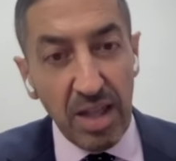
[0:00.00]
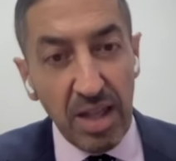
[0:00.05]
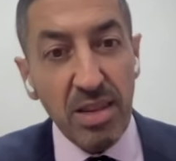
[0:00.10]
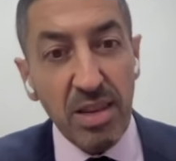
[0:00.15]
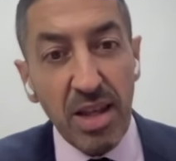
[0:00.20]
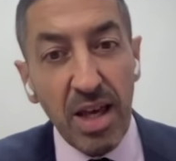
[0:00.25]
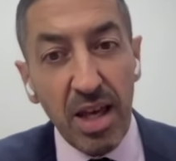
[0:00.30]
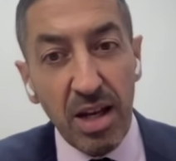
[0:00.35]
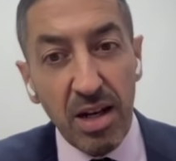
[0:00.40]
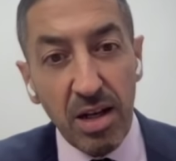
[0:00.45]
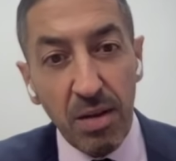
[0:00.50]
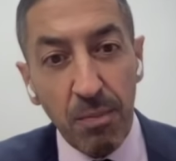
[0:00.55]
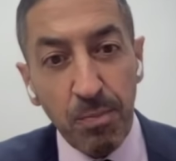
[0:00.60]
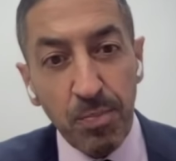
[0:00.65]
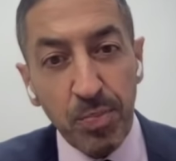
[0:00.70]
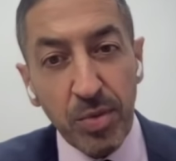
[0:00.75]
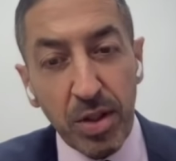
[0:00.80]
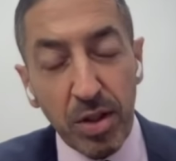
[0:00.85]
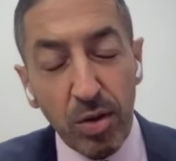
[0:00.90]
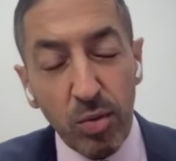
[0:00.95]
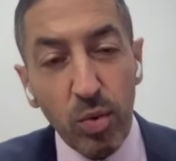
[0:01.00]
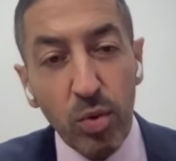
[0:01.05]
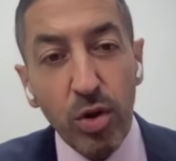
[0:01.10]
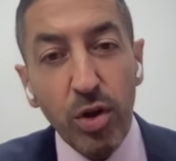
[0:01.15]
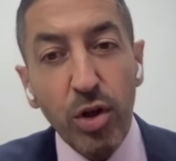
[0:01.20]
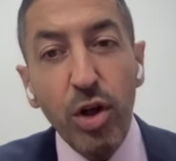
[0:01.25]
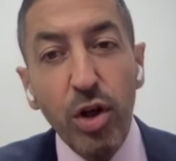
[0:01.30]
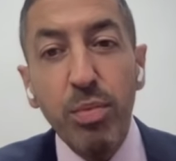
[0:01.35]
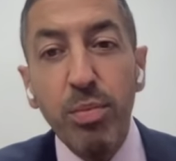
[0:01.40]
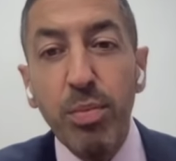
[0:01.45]
And then
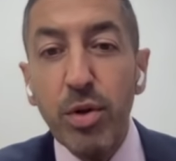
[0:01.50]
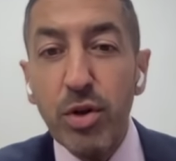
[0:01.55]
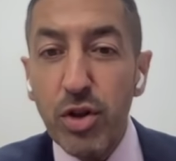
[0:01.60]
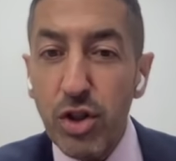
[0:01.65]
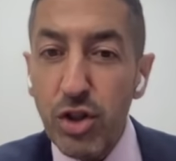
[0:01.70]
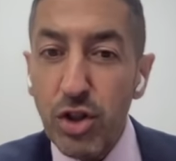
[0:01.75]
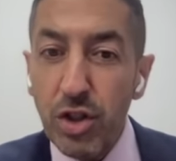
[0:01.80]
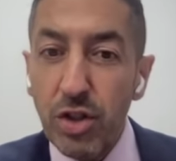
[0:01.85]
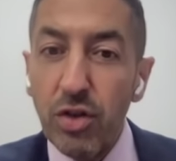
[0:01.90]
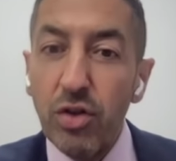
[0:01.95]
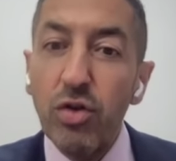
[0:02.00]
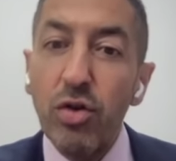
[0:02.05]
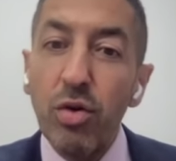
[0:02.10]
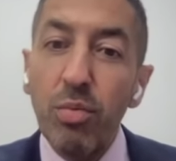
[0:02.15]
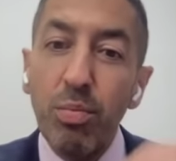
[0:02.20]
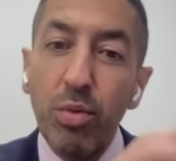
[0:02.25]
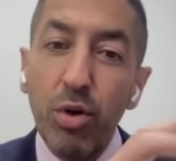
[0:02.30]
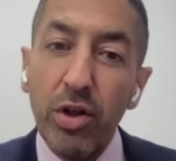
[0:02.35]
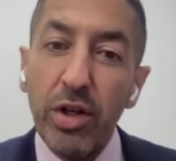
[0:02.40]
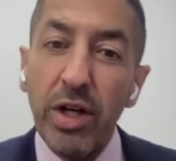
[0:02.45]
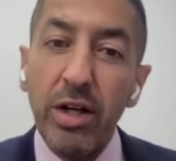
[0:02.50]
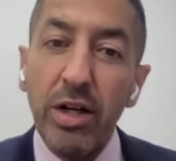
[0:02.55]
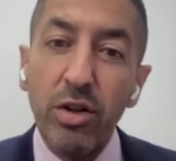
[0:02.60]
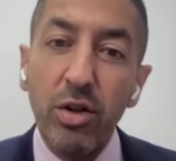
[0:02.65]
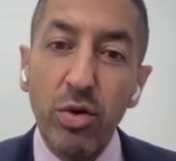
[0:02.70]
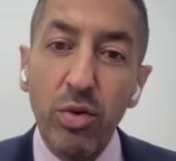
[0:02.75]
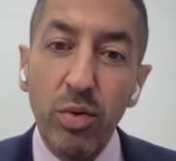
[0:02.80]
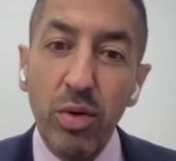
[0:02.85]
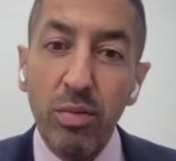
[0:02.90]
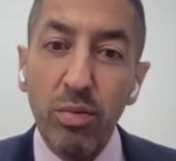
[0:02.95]
we were not positioned to
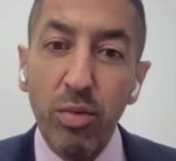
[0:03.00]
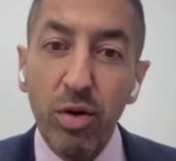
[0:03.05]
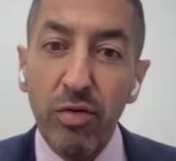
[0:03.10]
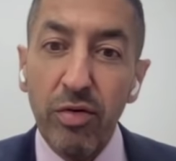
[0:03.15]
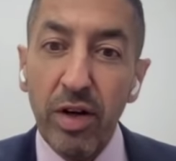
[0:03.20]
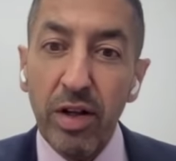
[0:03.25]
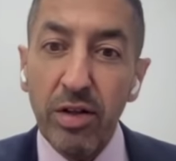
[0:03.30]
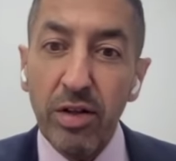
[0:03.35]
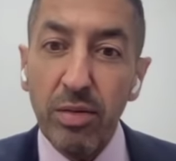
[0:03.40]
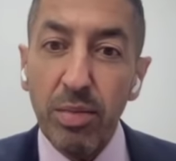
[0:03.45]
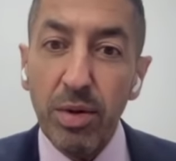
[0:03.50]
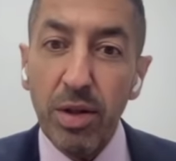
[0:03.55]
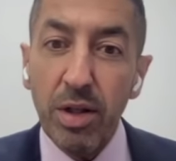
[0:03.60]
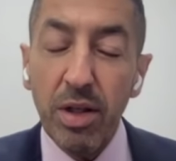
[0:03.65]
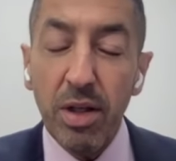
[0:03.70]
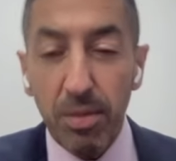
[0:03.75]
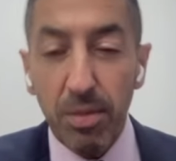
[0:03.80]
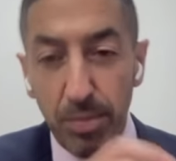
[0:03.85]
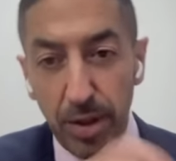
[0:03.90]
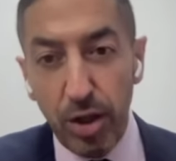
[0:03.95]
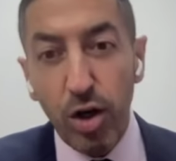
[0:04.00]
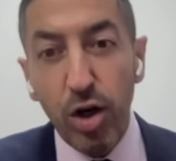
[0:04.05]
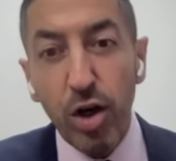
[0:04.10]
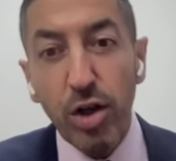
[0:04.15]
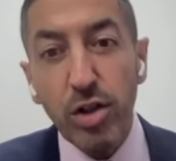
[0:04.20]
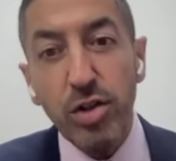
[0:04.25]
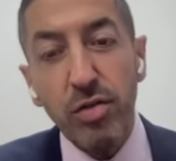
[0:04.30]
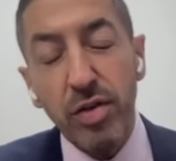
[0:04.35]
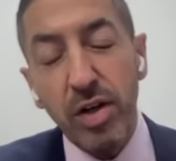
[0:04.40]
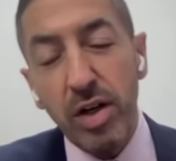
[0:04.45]
protect those who are more vulnerable
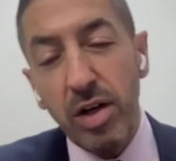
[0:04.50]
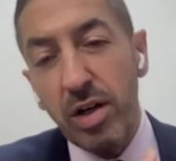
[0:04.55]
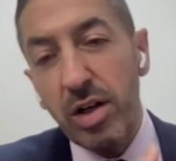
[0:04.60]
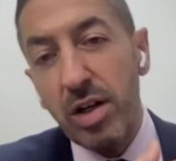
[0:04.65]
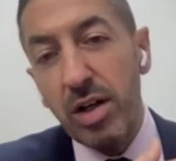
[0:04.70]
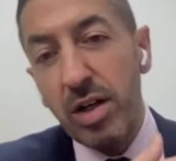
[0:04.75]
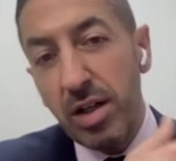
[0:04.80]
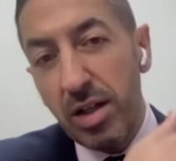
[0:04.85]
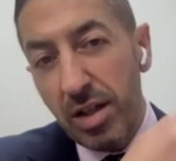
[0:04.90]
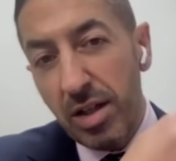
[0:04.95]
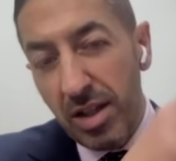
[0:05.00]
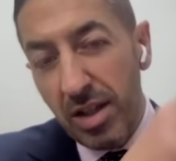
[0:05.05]
because of our